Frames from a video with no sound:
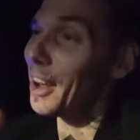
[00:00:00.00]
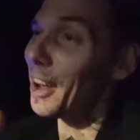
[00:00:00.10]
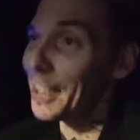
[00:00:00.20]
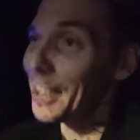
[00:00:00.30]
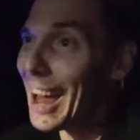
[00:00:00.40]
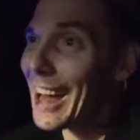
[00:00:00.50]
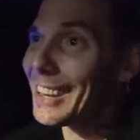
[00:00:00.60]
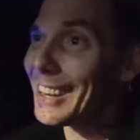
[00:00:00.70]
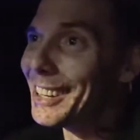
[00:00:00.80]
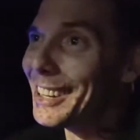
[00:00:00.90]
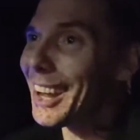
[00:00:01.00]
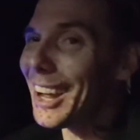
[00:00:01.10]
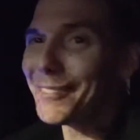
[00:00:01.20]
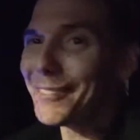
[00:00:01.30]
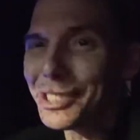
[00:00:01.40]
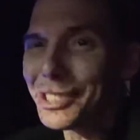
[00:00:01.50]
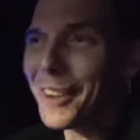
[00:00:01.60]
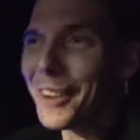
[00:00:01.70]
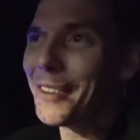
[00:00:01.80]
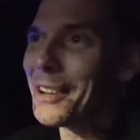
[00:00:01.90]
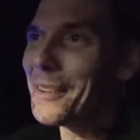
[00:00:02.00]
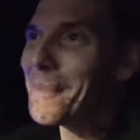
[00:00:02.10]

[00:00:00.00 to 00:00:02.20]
A lot. I'm sure of it.